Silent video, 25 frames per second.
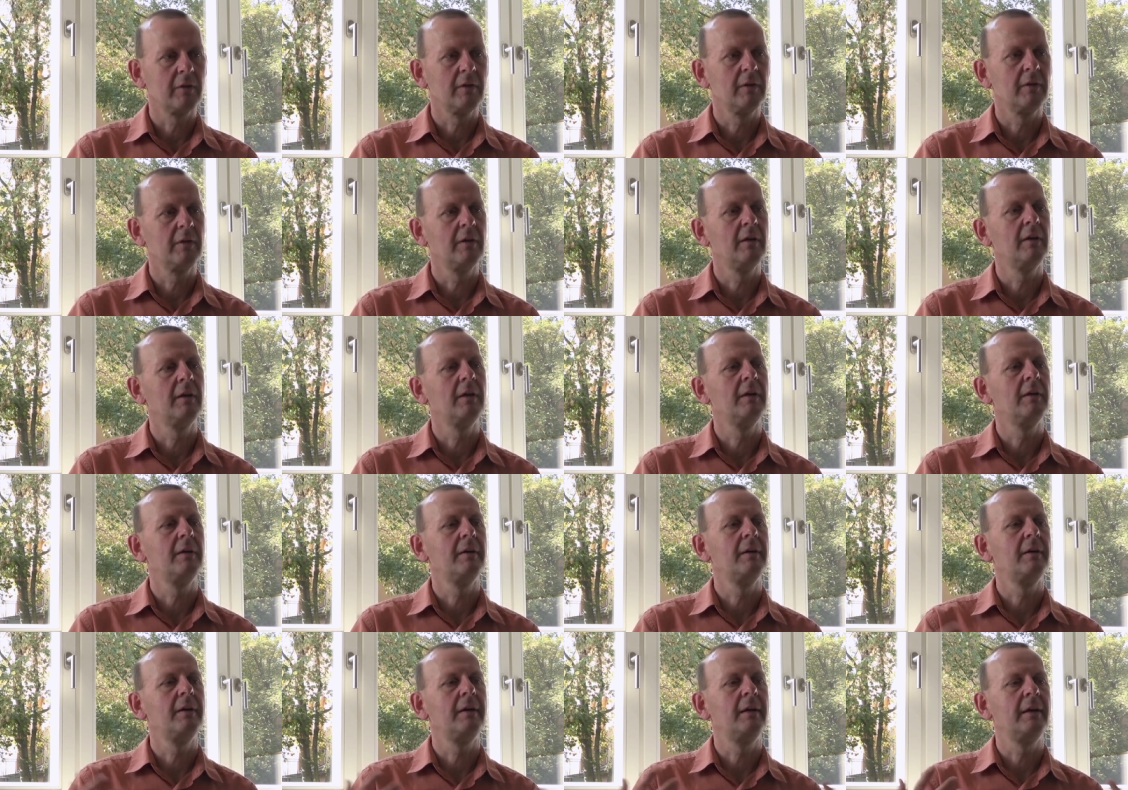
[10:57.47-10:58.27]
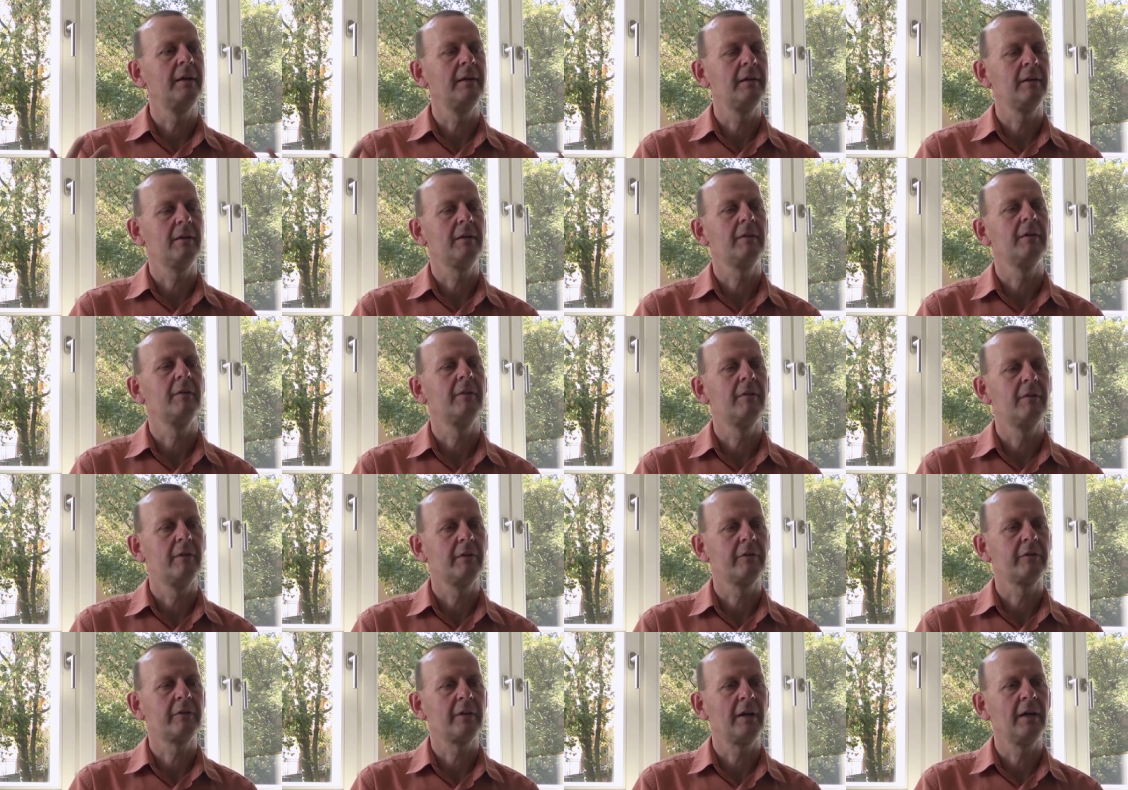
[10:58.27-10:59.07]
and
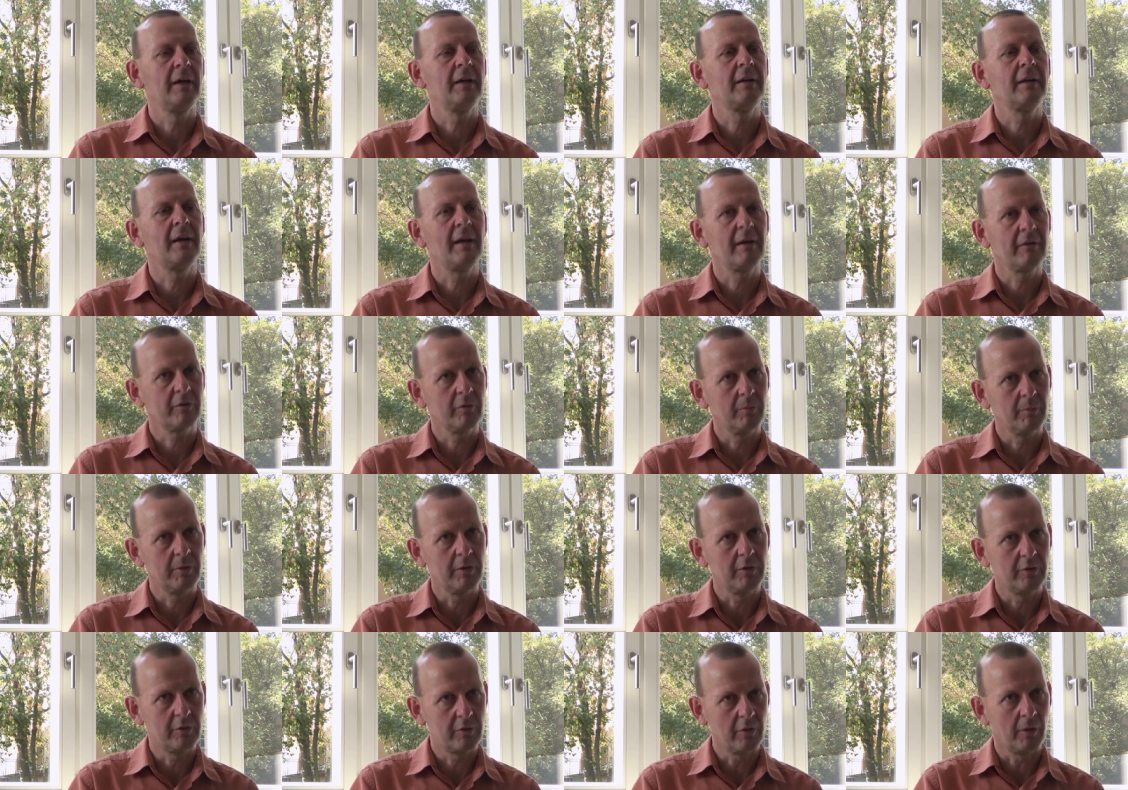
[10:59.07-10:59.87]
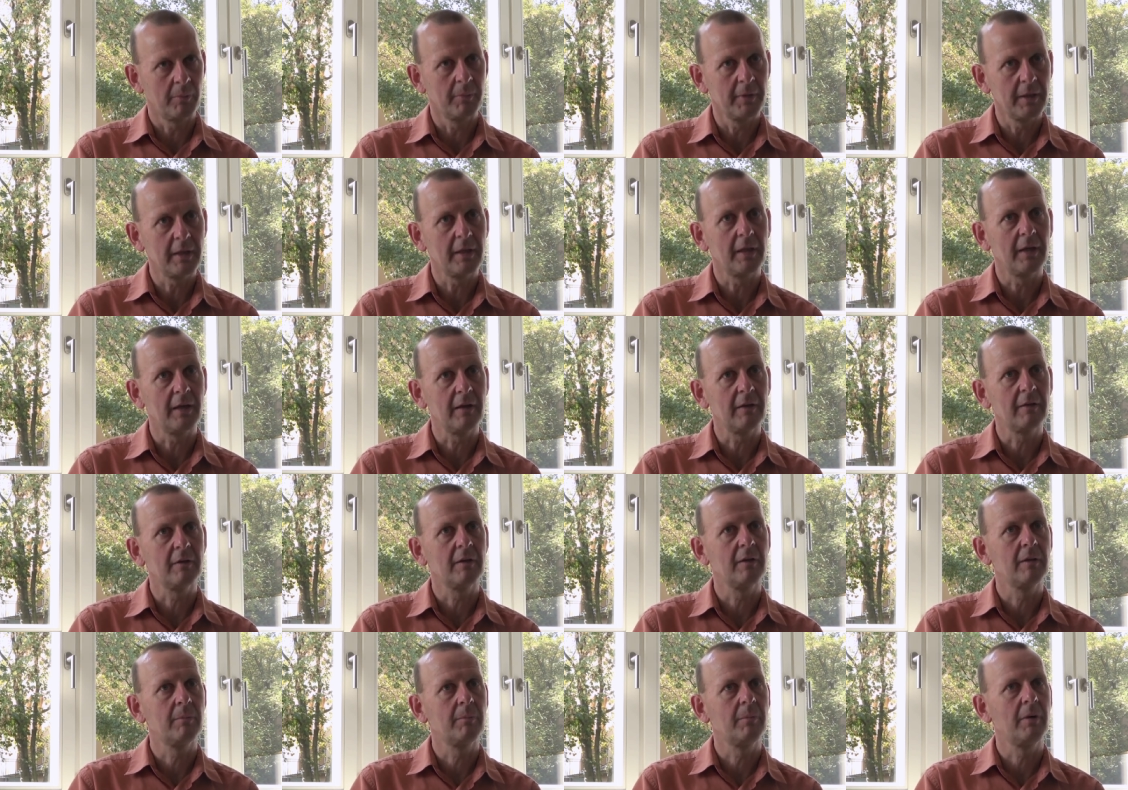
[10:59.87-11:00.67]
the site has to be
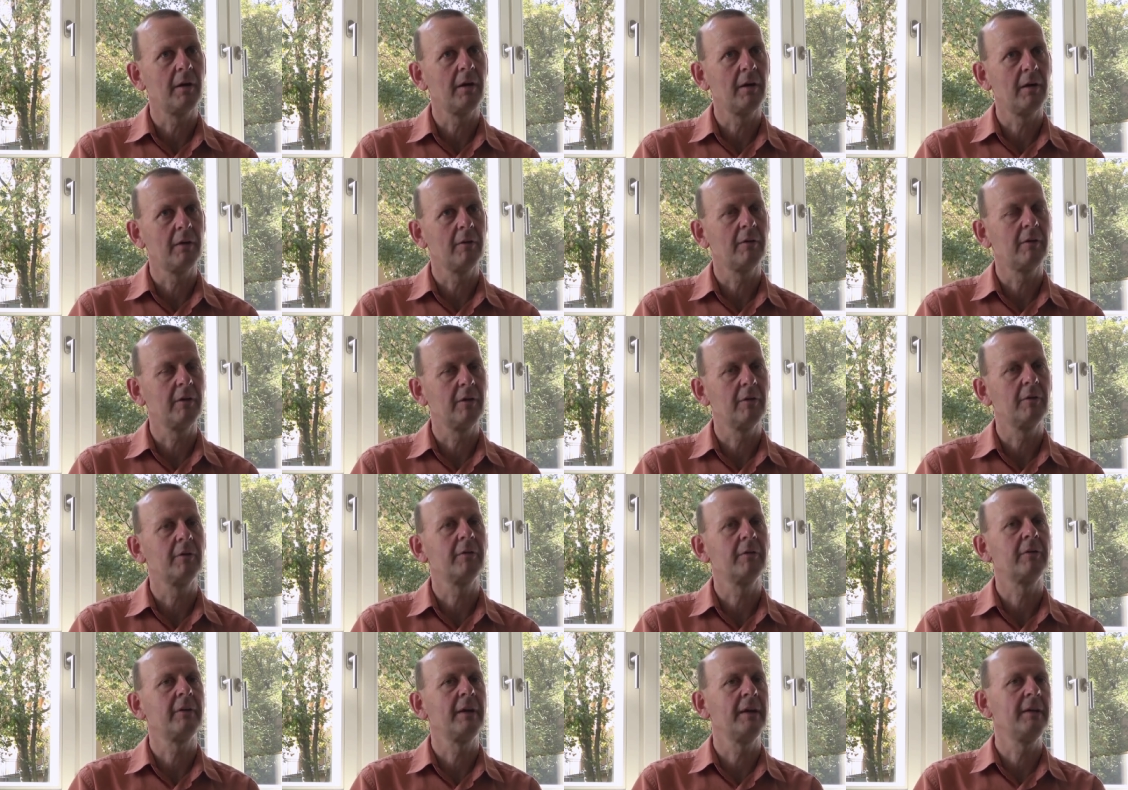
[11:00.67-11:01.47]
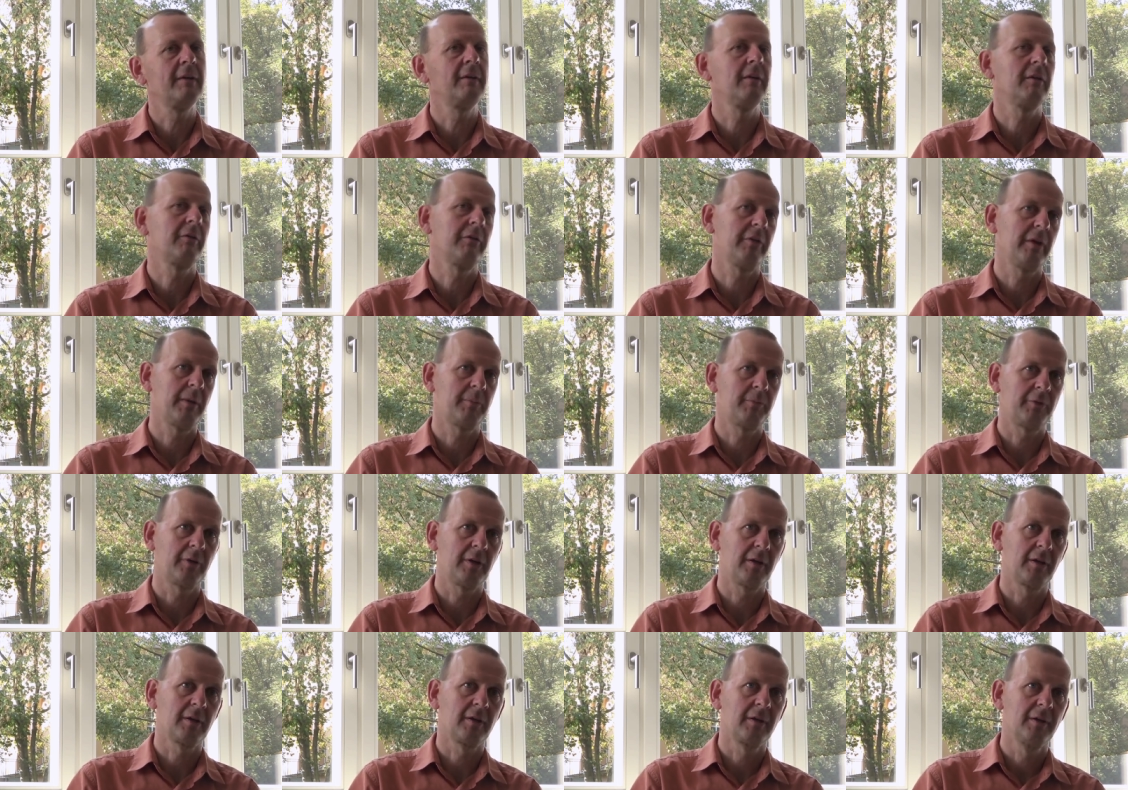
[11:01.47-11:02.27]
dominated by the authentic
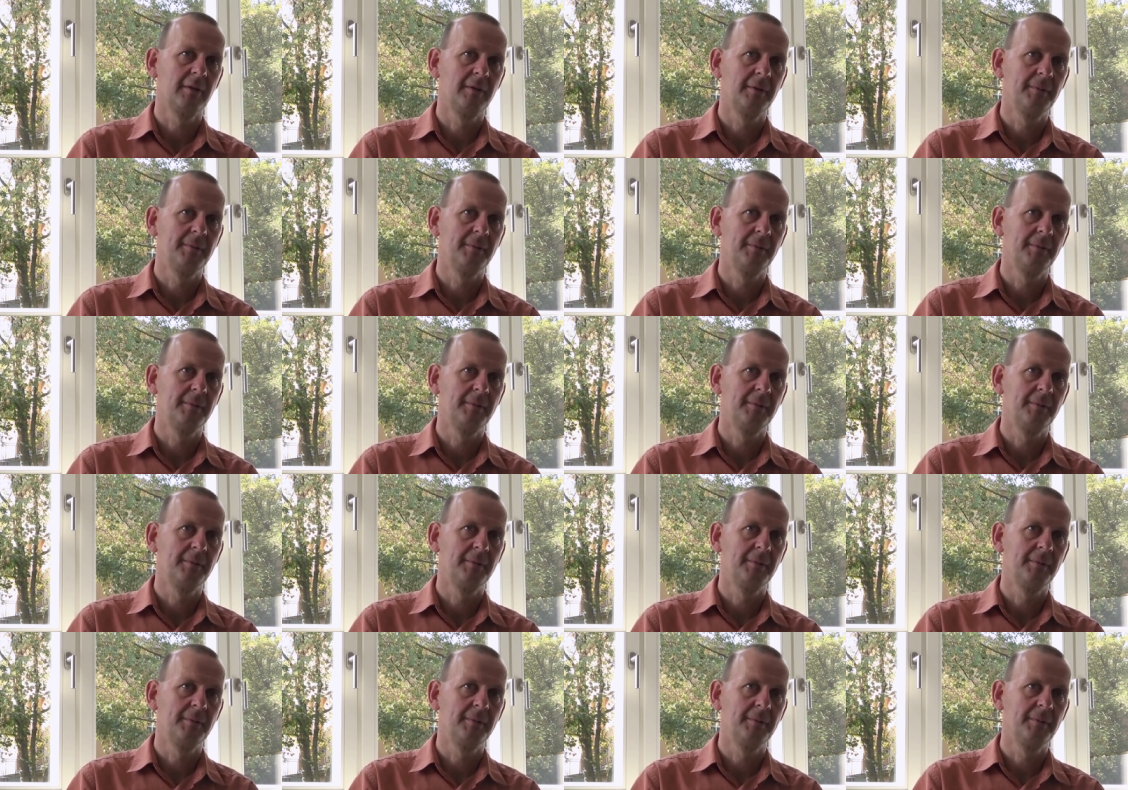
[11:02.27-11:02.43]
fabric.